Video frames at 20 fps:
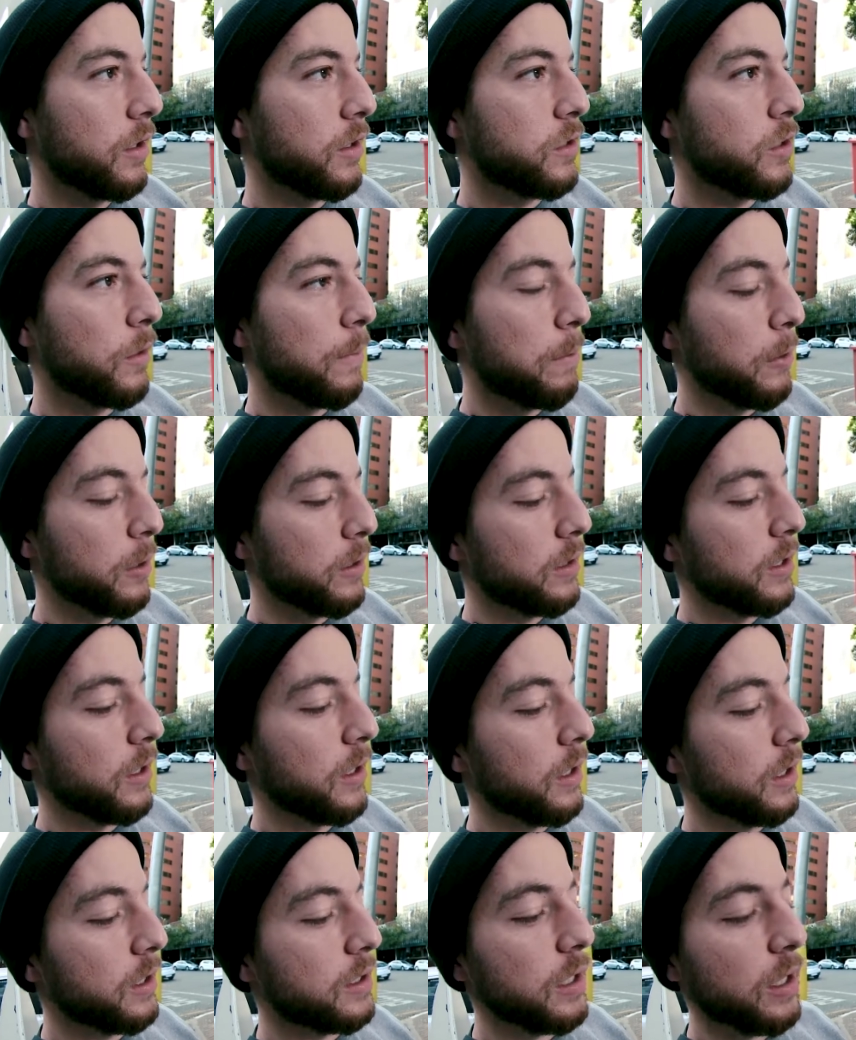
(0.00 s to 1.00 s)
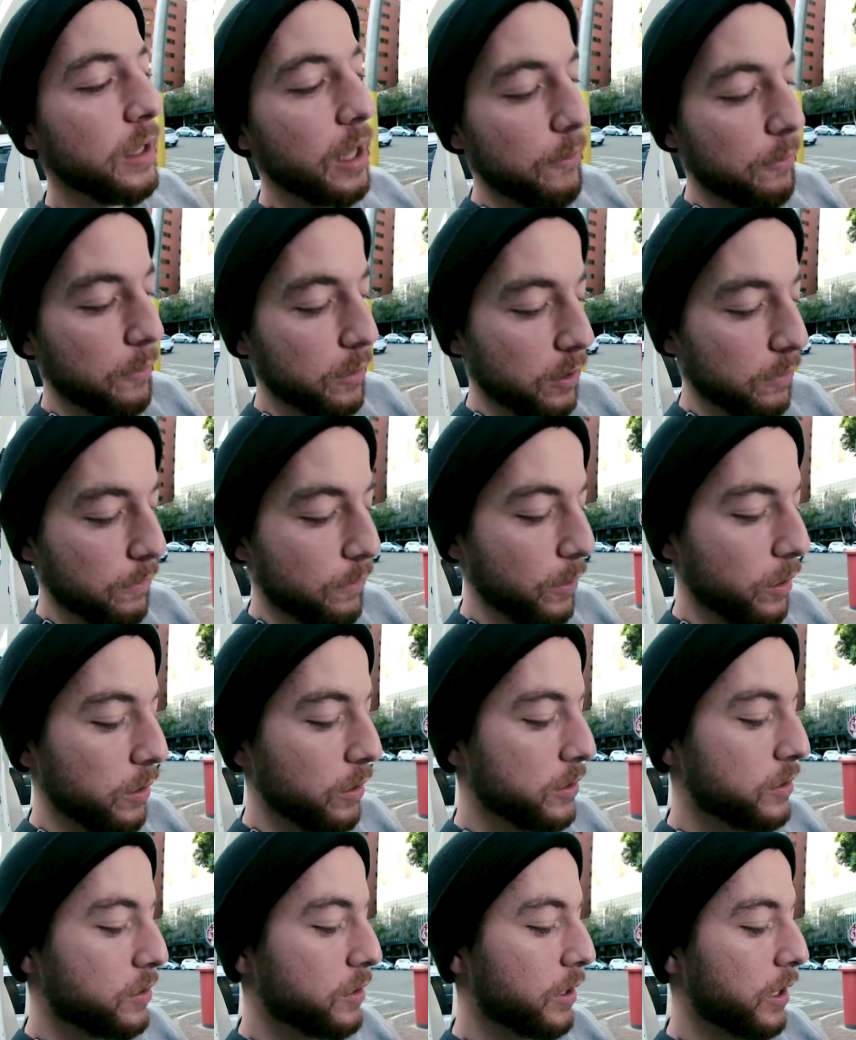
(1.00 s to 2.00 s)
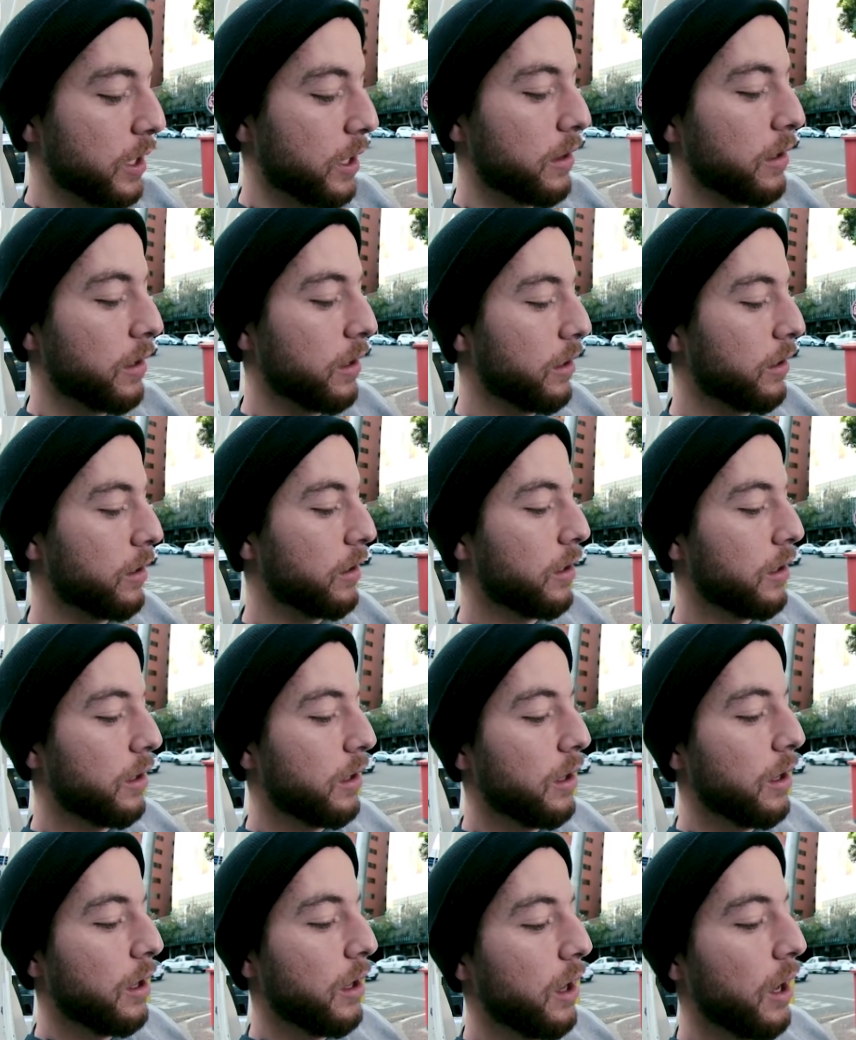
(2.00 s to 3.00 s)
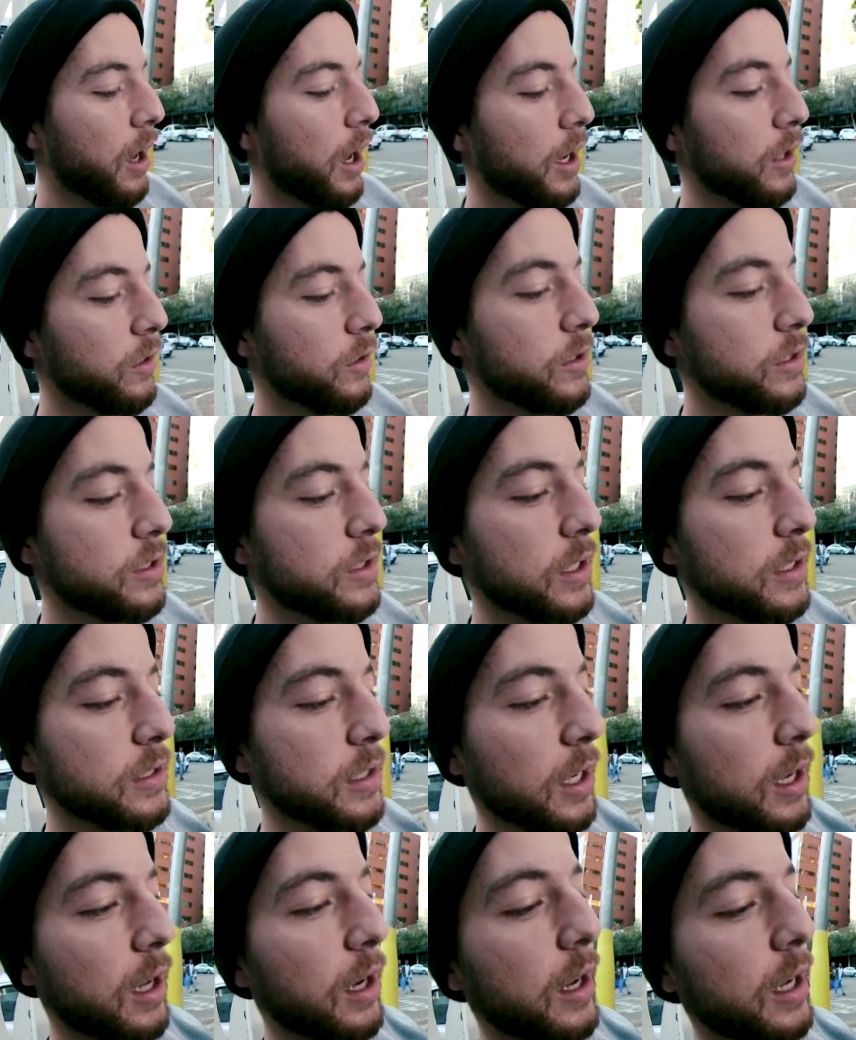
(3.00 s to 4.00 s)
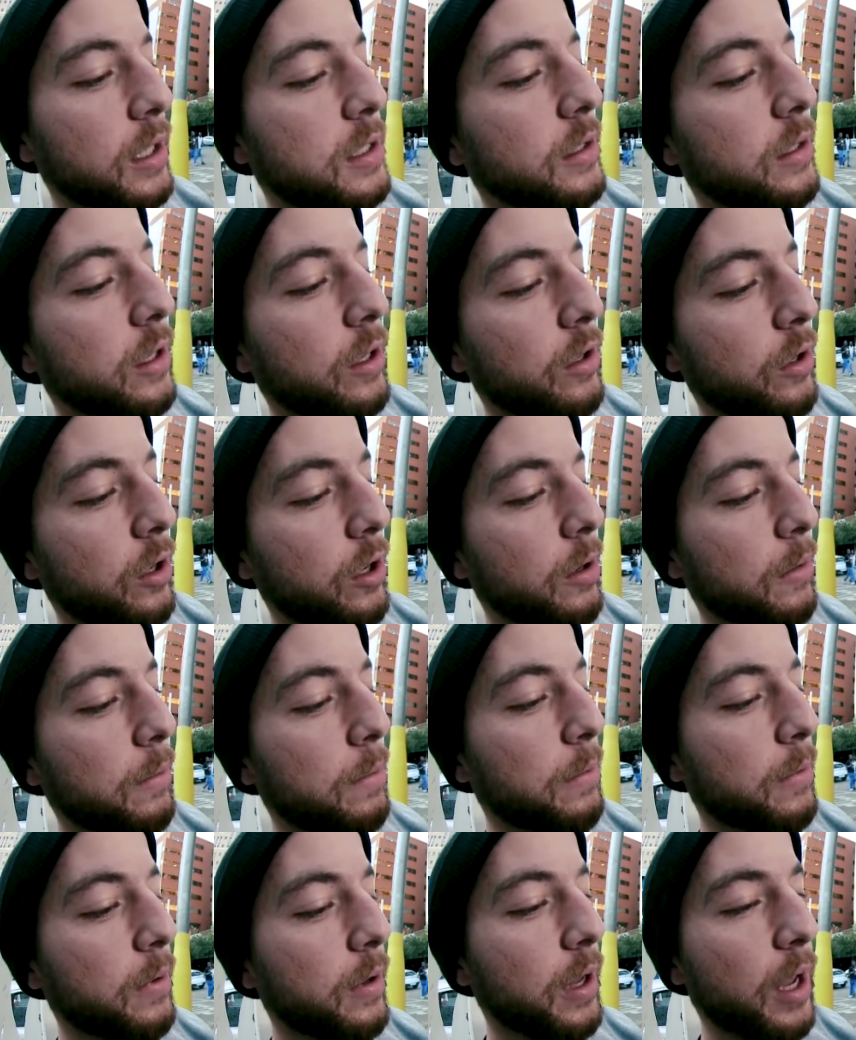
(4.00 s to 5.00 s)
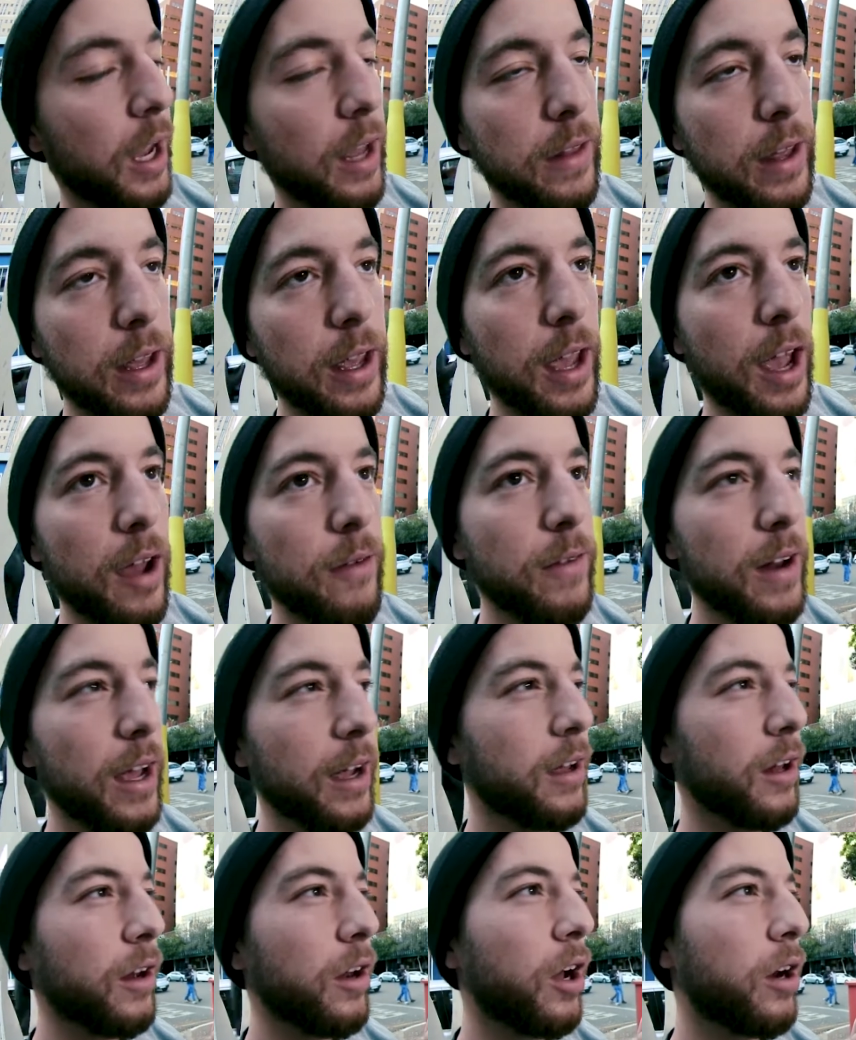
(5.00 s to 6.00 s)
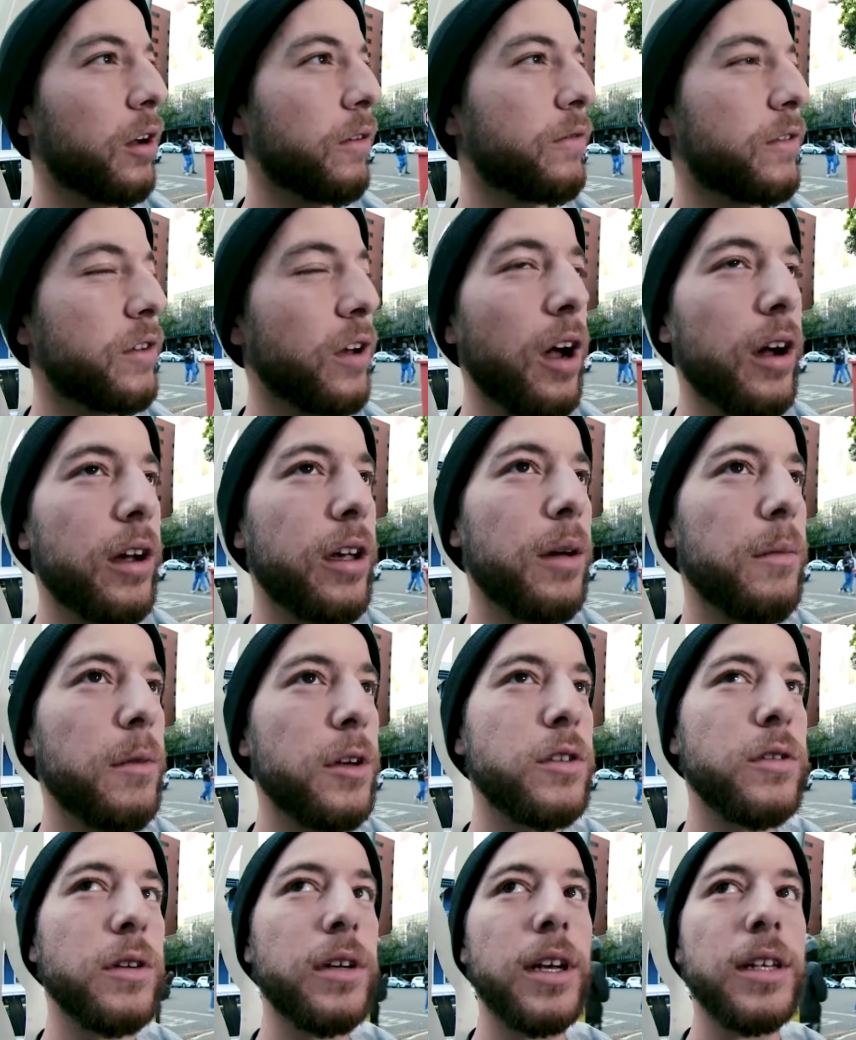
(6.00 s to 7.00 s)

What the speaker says: To put the South African photos together, I used things I collected in Europe. And they have like a lot of dark imagery.